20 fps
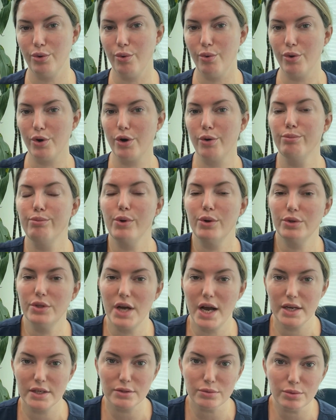or
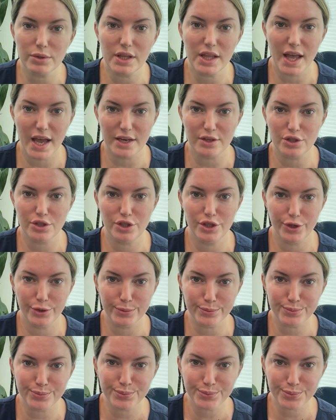Botox would last you.